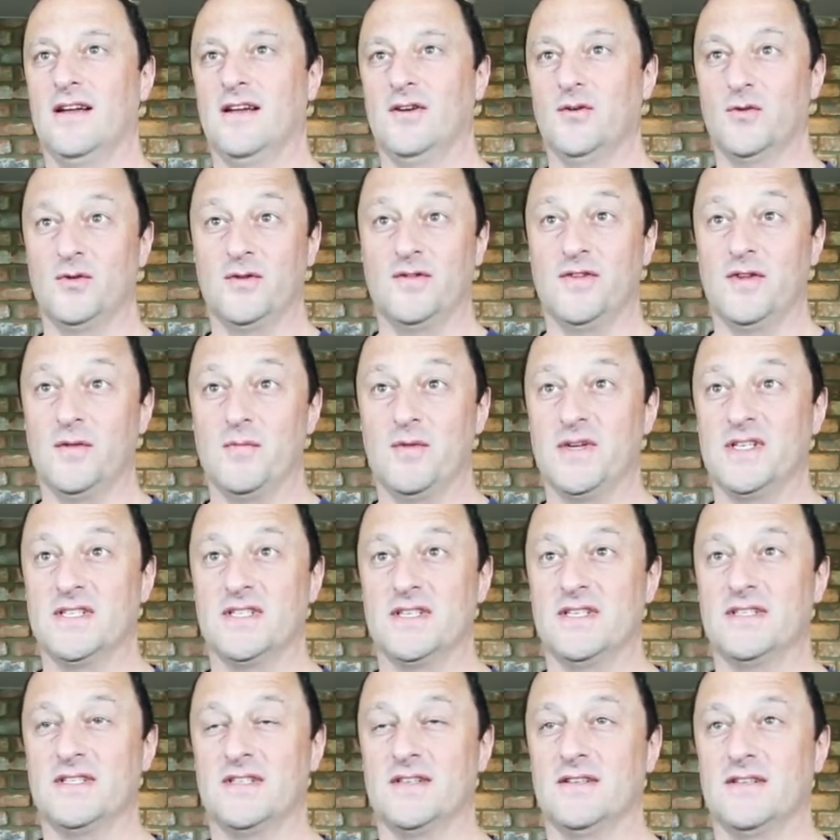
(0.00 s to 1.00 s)
in order for the
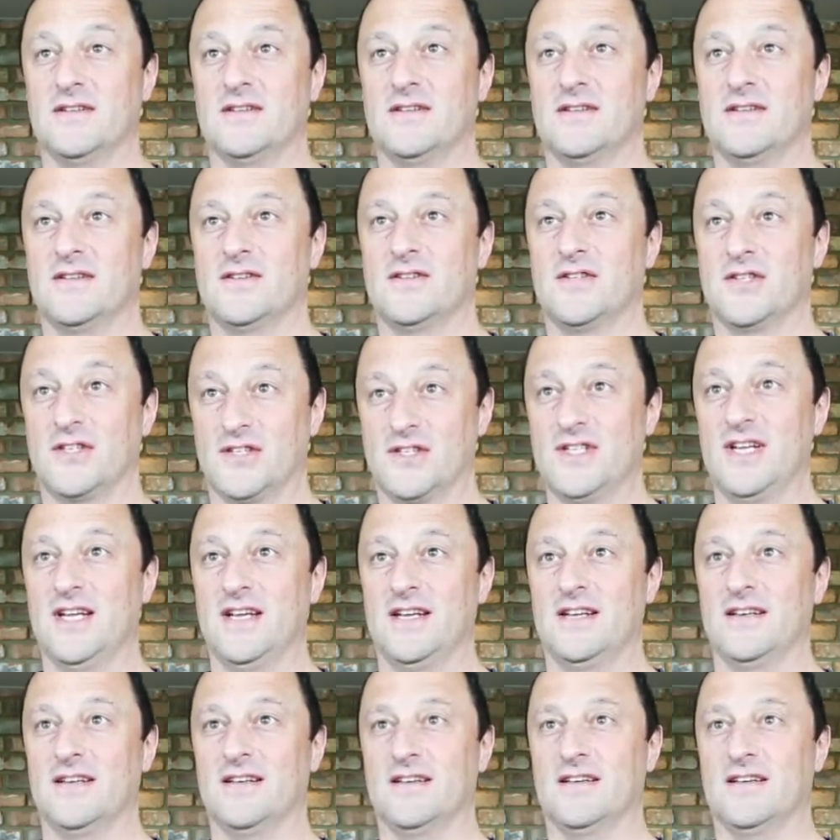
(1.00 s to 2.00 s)
business to succeed.